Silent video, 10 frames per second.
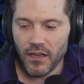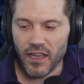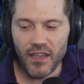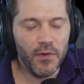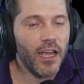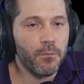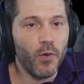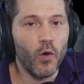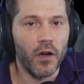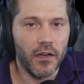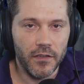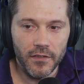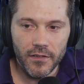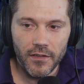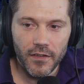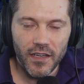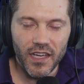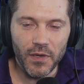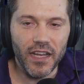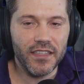And then we got bored. And we got